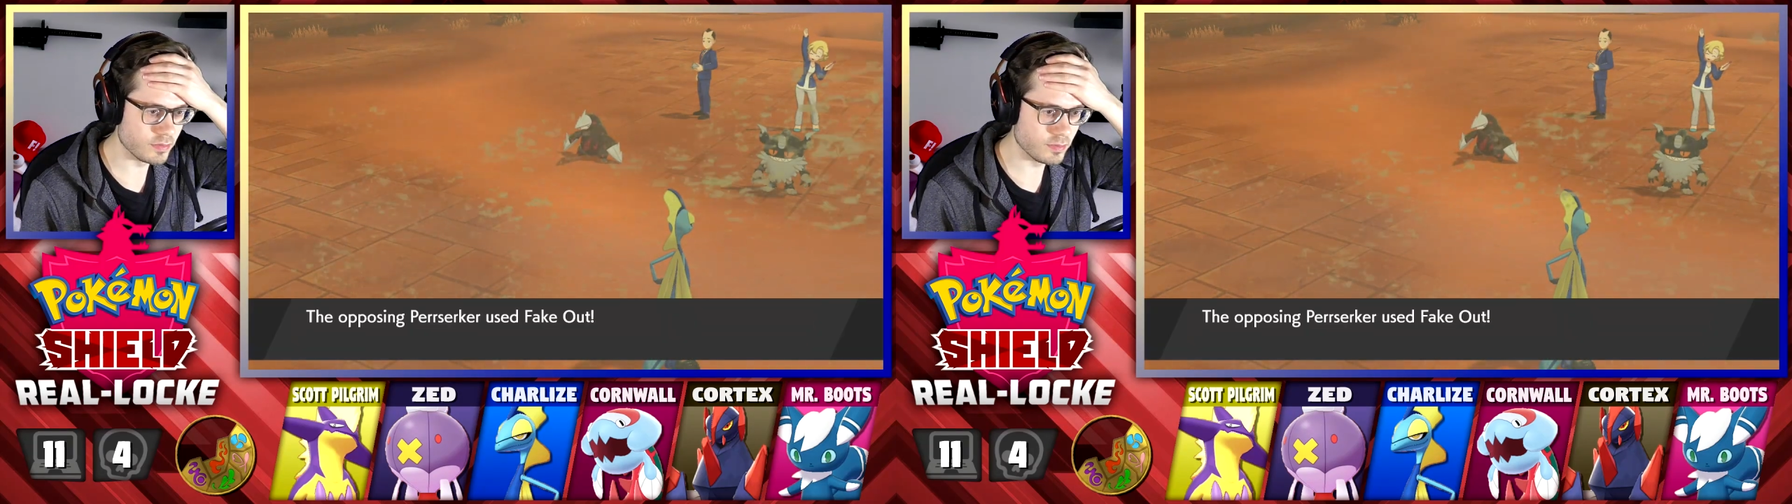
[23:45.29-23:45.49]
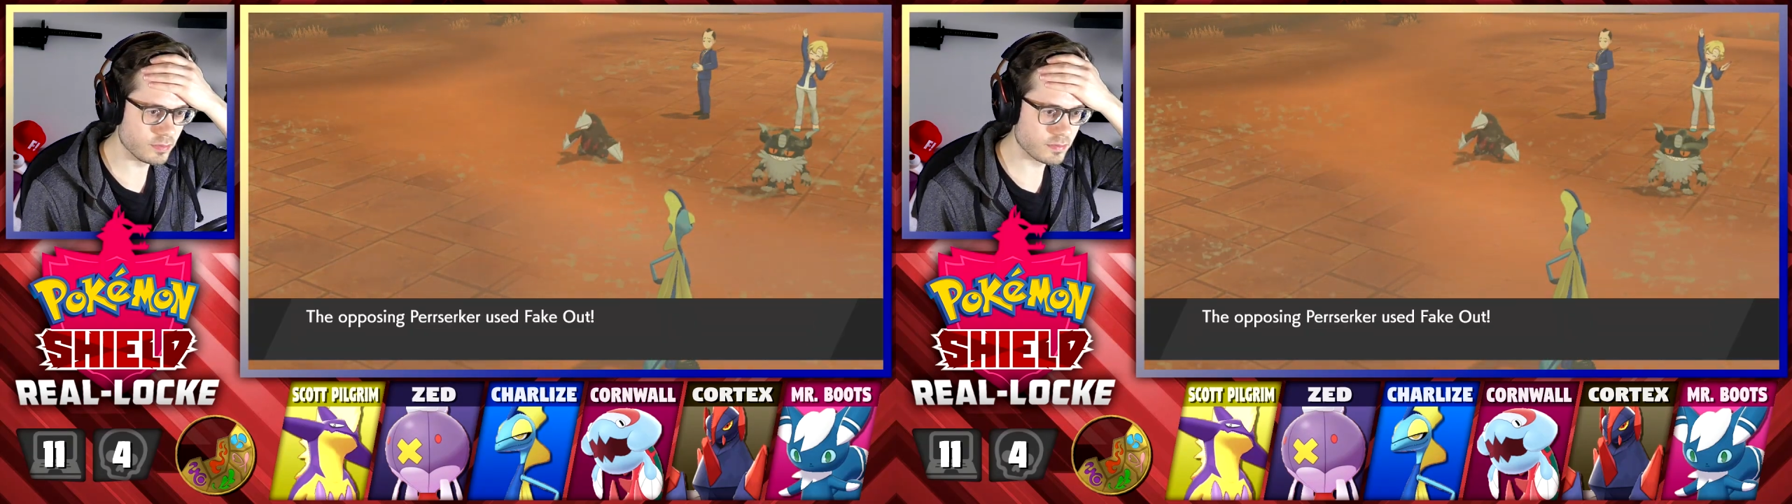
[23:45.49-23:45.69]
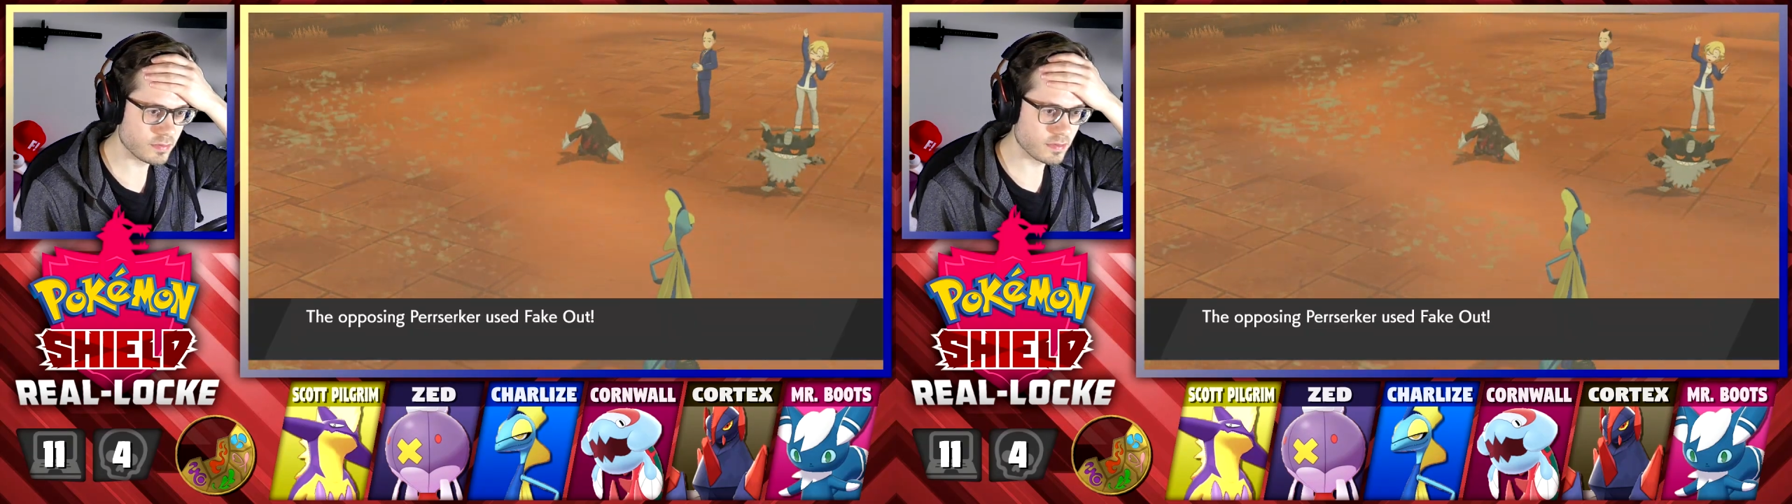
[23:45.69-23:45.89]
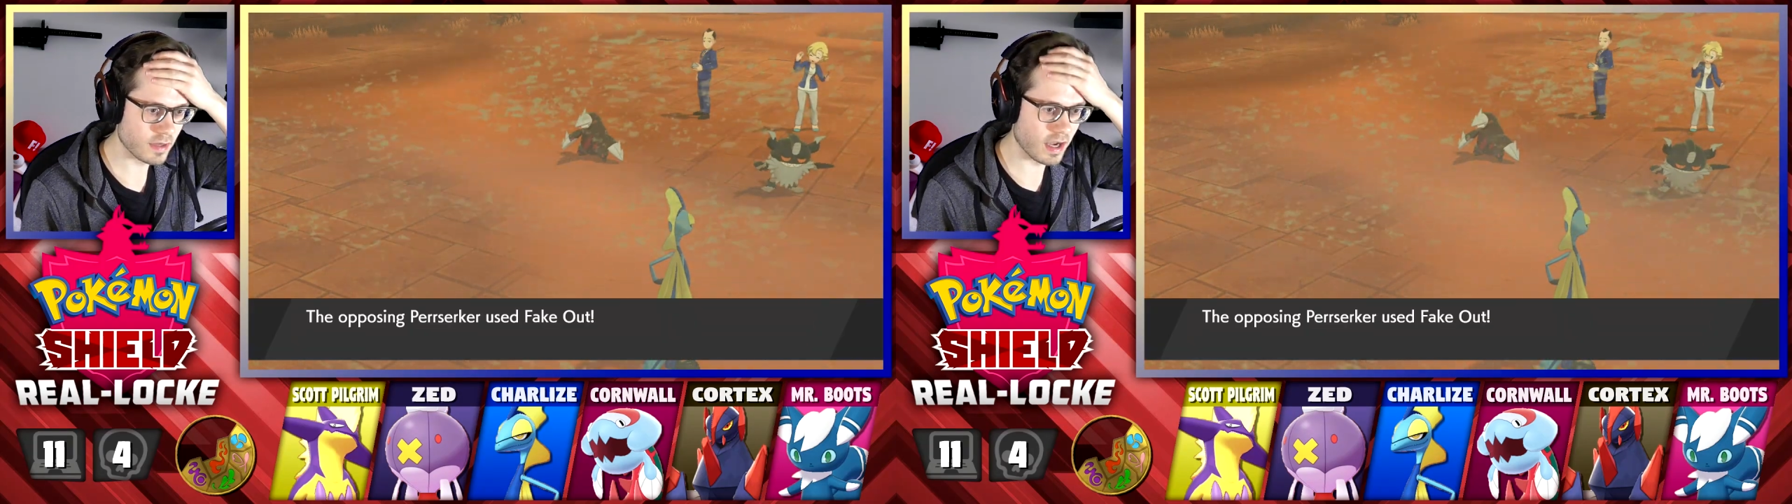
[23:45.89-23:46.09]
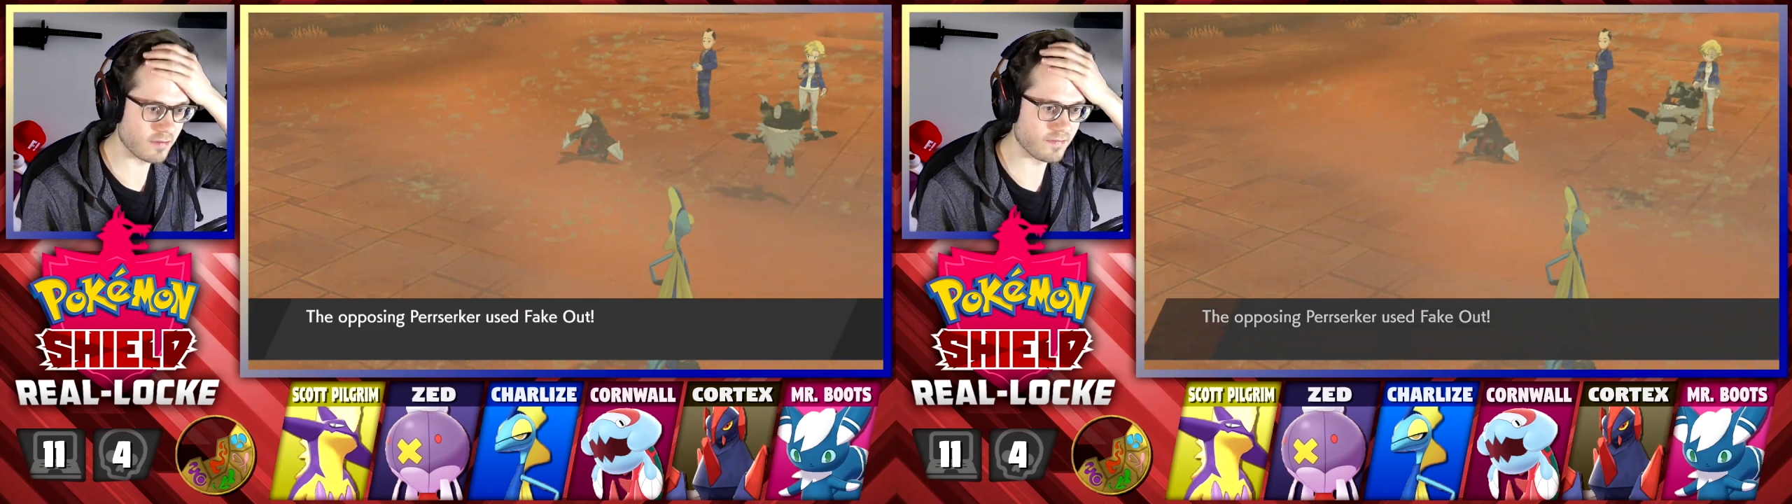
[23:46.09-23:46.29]
do.
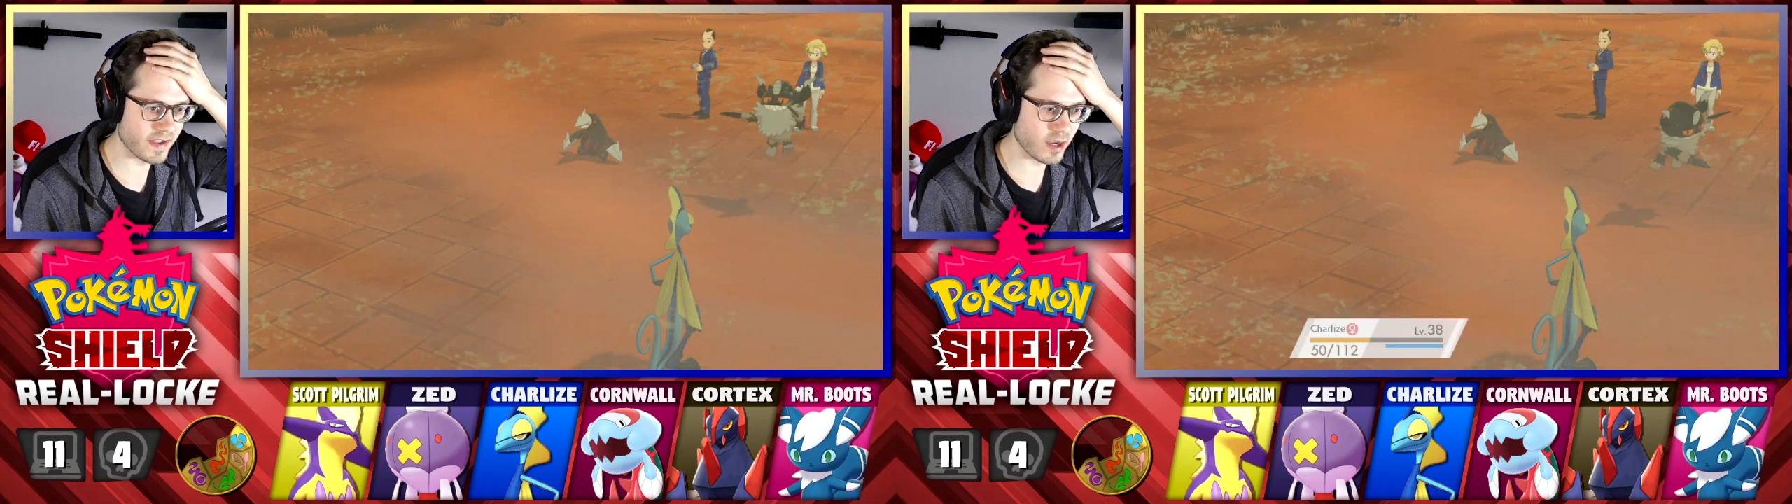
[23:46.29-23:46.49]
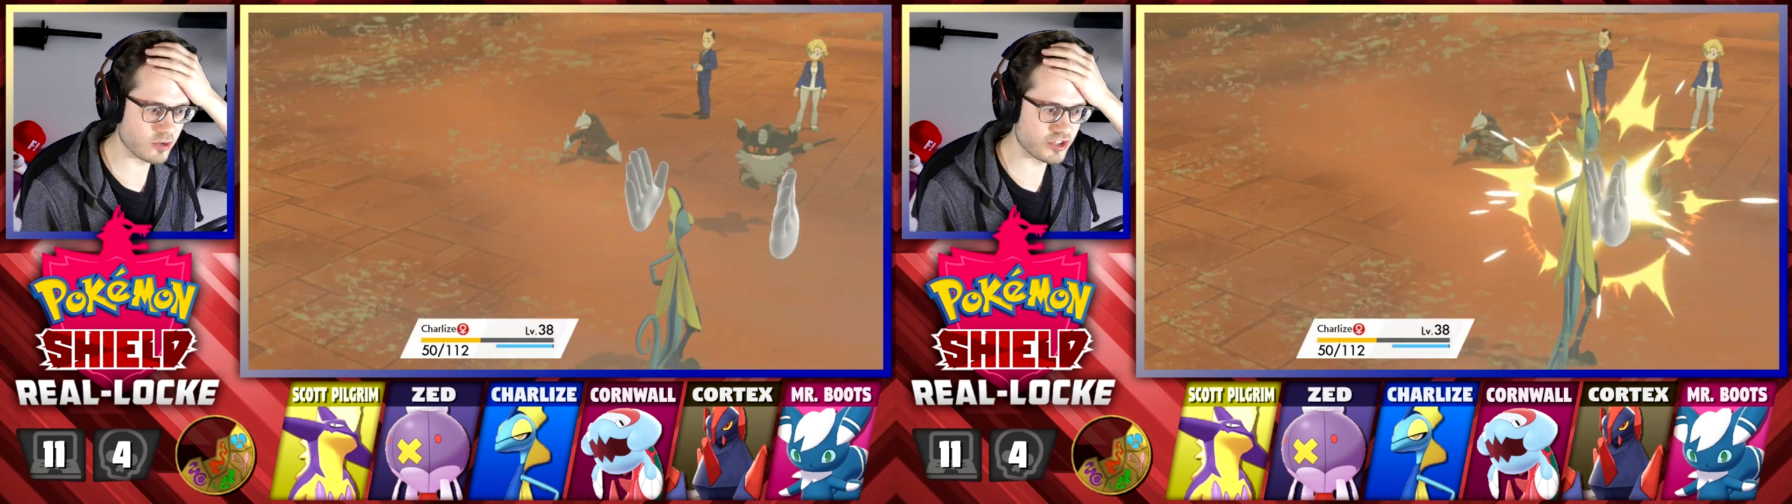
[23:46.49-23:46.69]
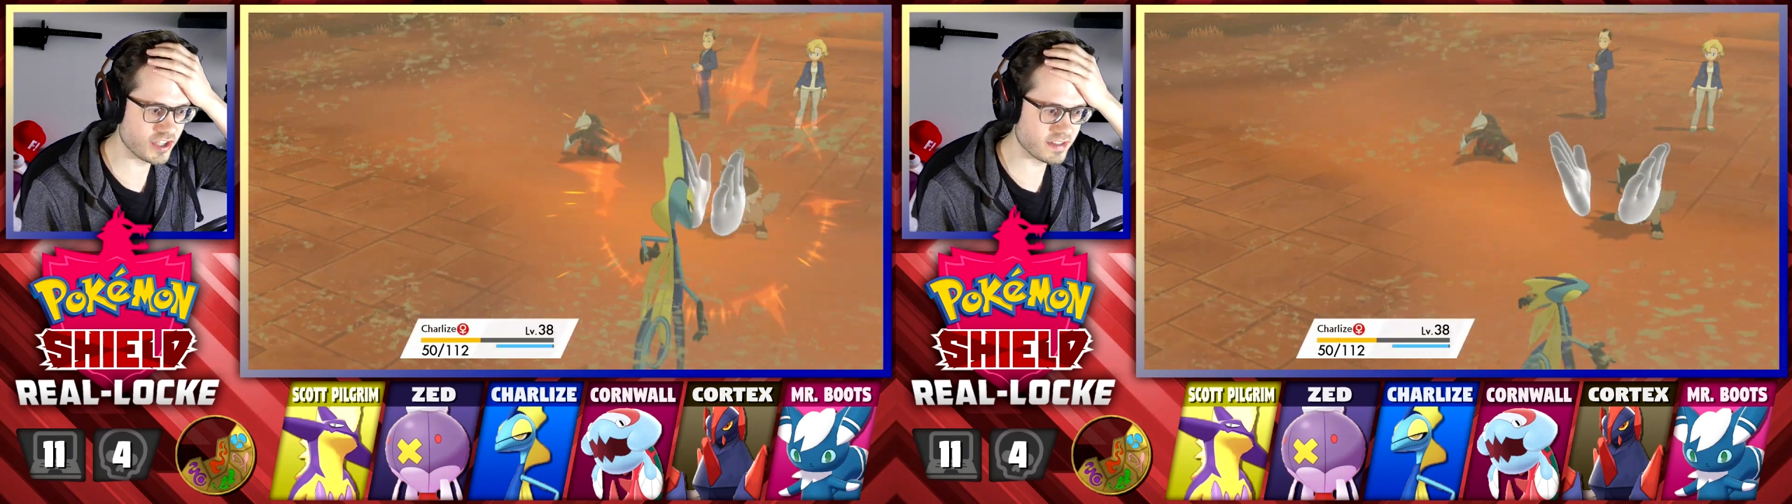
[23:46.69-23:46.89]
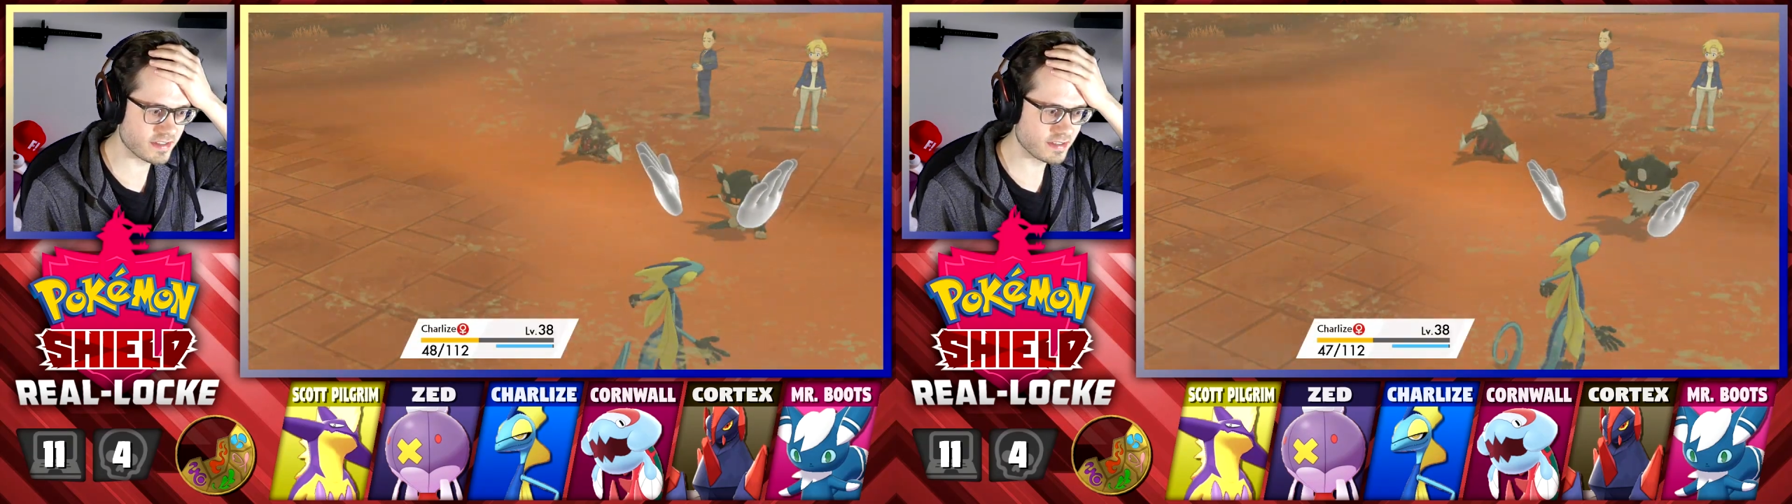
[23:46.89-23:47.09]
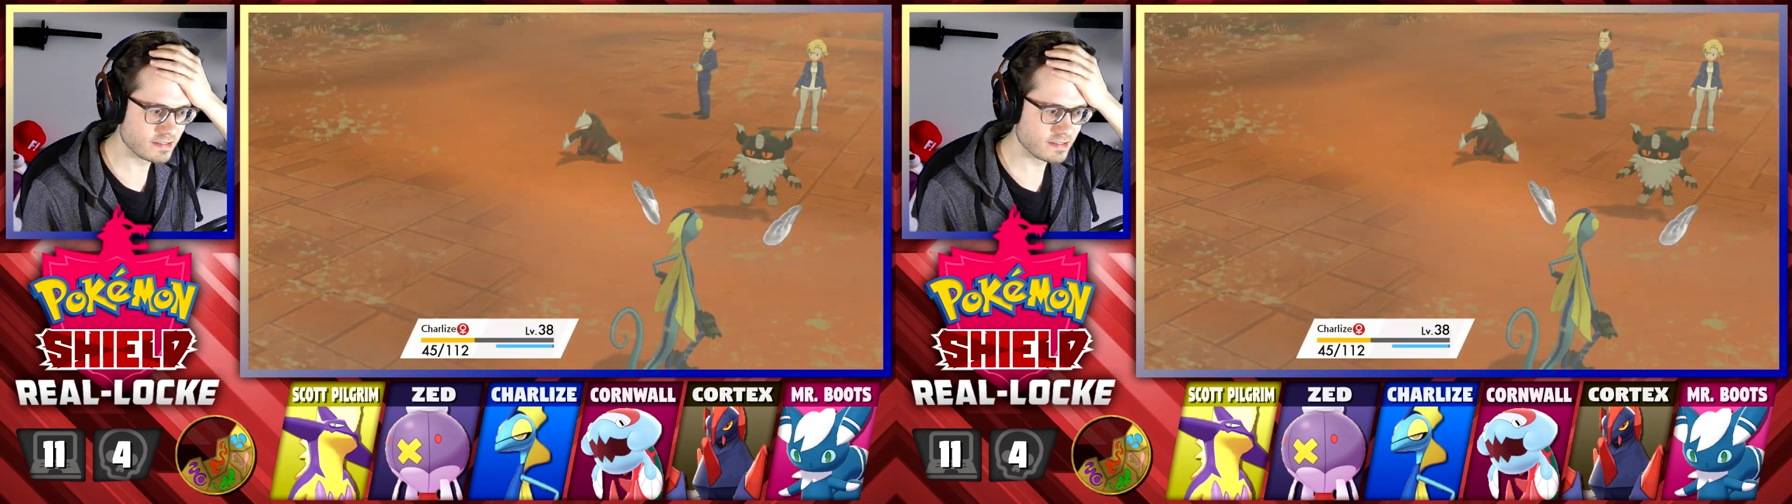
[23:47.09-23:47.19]
Ah, fake out, shit!